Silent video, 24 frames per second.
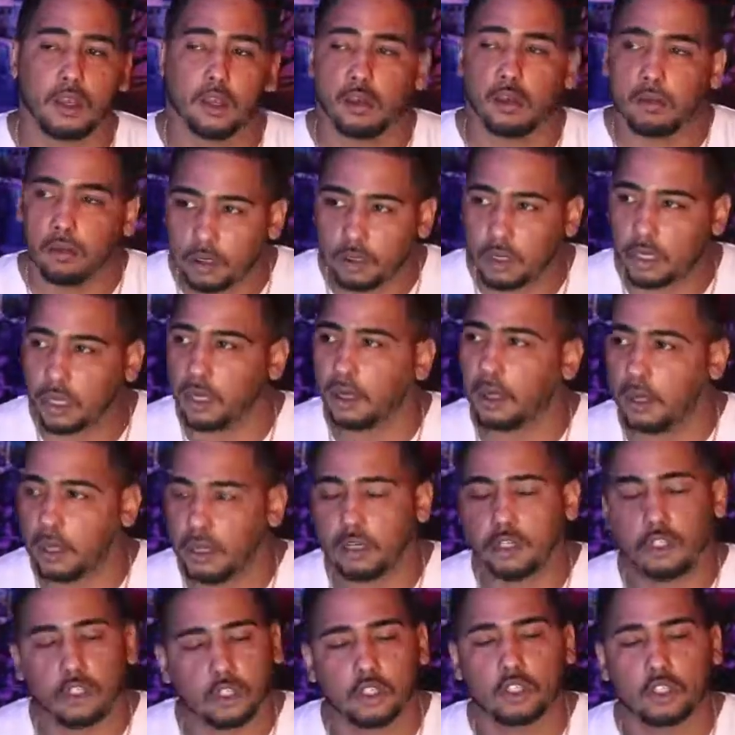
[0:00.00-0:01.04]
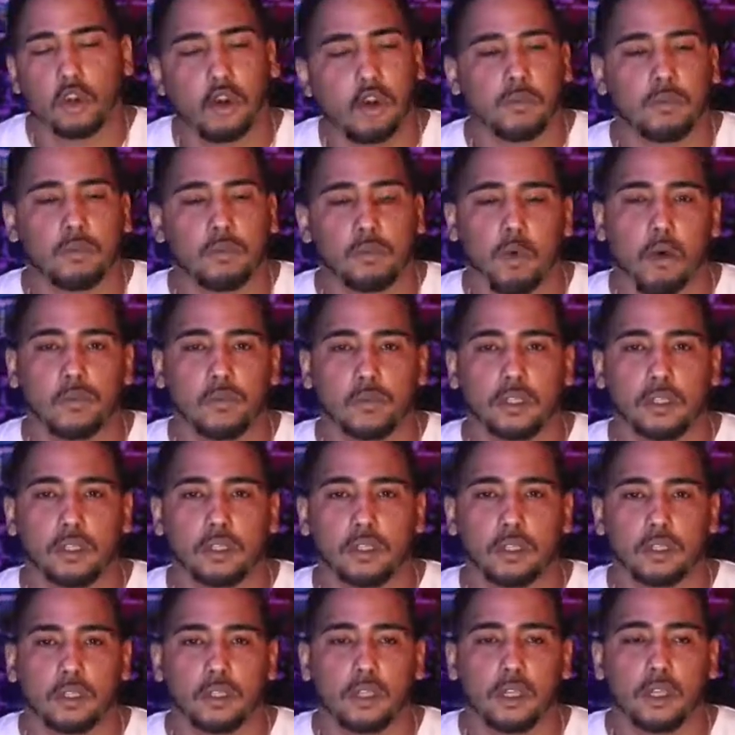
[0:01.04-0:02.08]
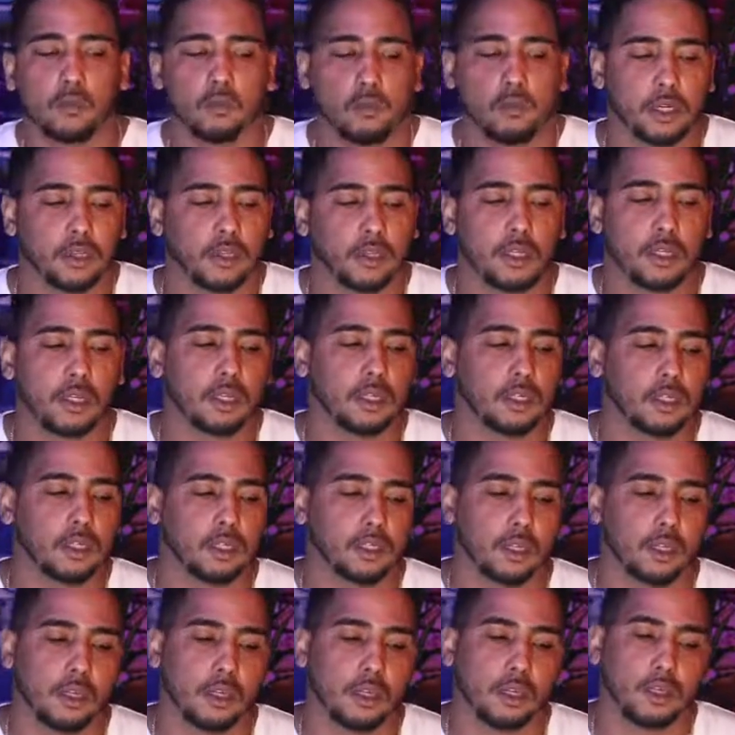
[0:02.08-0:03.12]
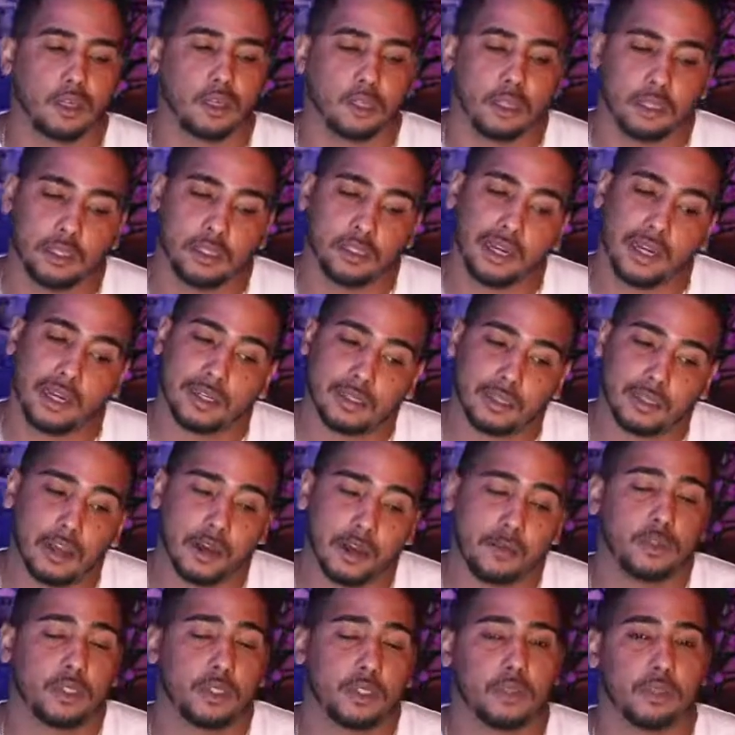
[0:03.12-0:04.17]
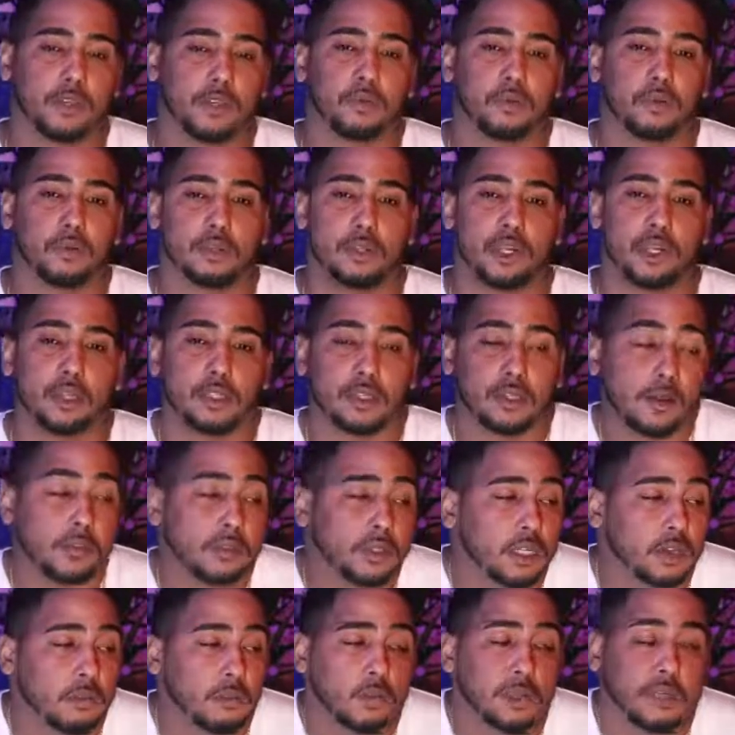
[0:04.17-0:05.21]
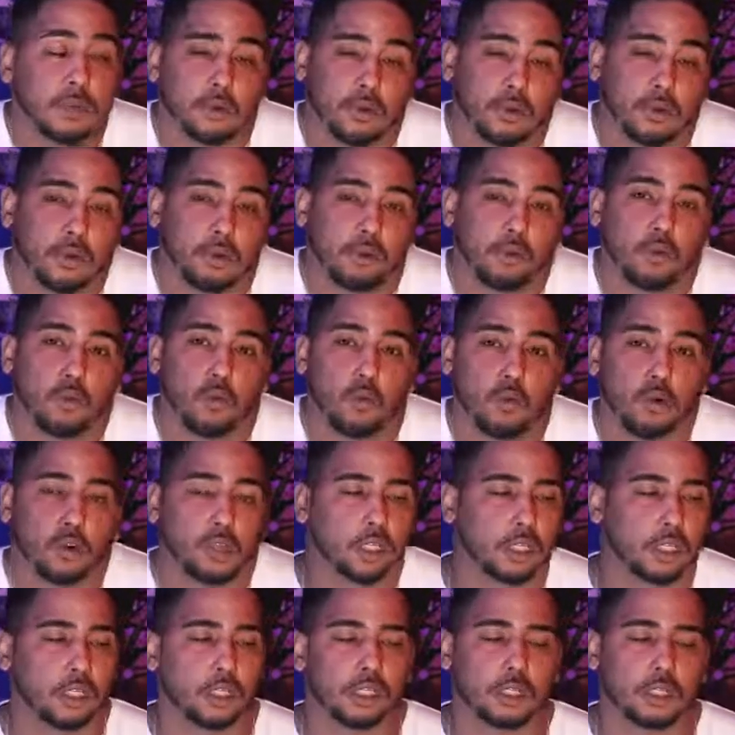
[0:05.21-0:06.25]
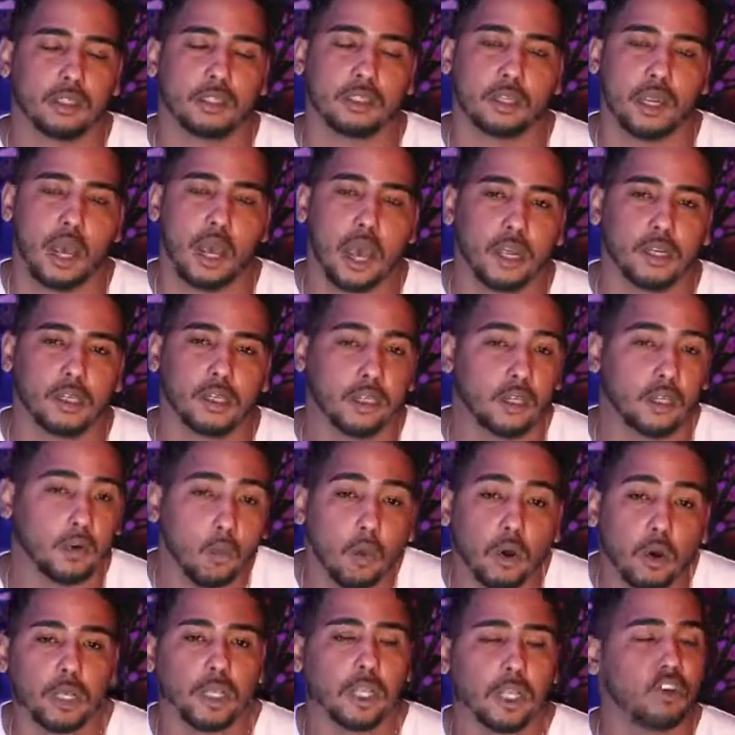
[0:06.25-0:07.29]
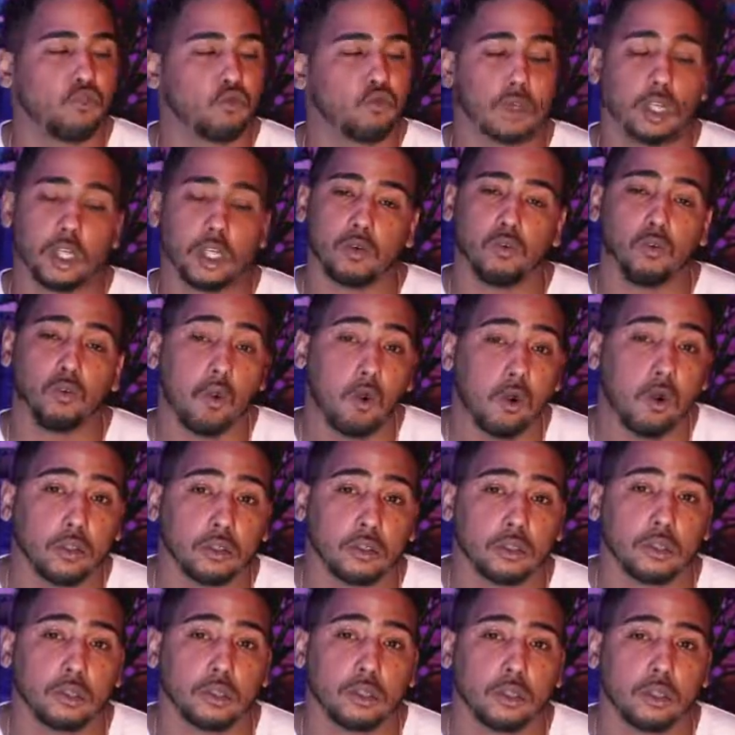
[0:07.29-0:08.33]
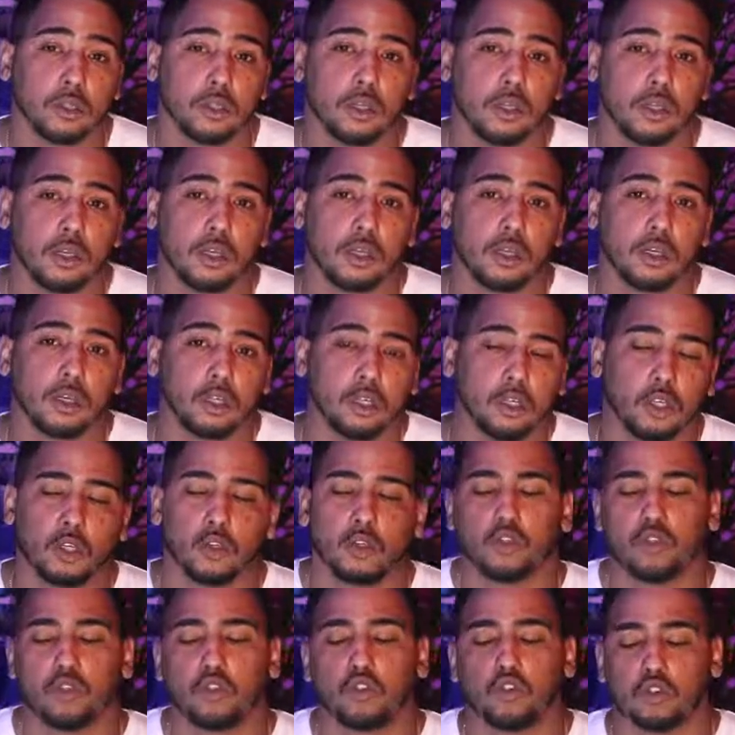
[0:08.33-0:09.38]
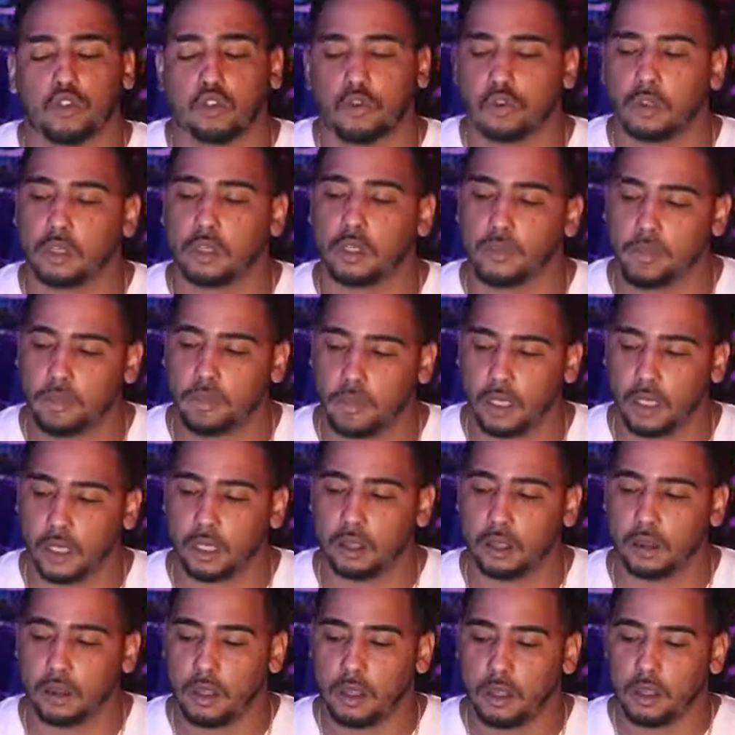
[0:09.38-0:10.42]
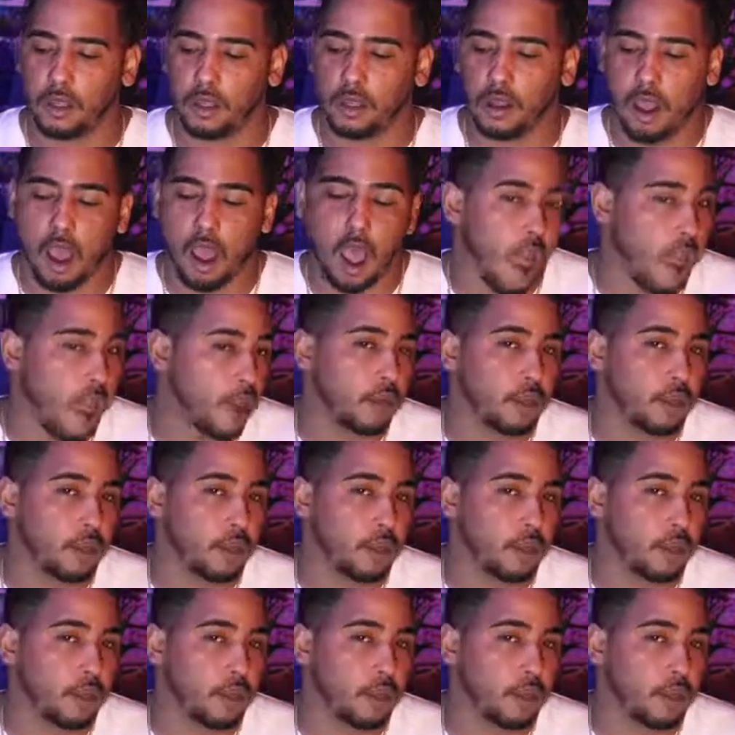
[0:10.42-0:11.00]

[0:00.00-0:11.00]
they could solve poverty. But the thing is, it's up to the people of the world and the society and what they really want. So to me, I